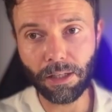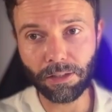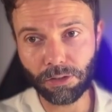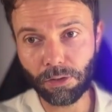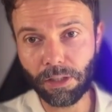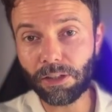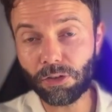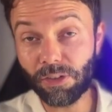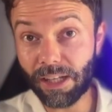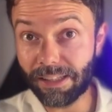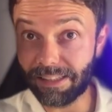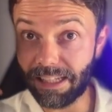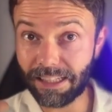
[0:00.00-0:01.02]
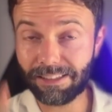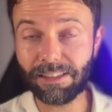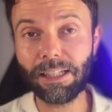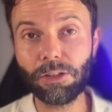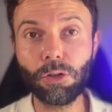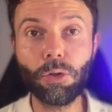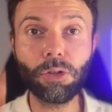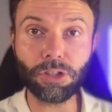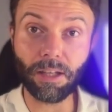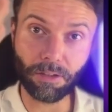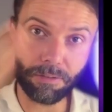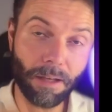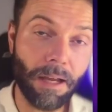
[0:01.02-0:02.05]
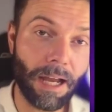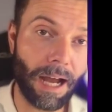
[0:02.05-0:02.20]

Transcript: so that you can then say to yourself,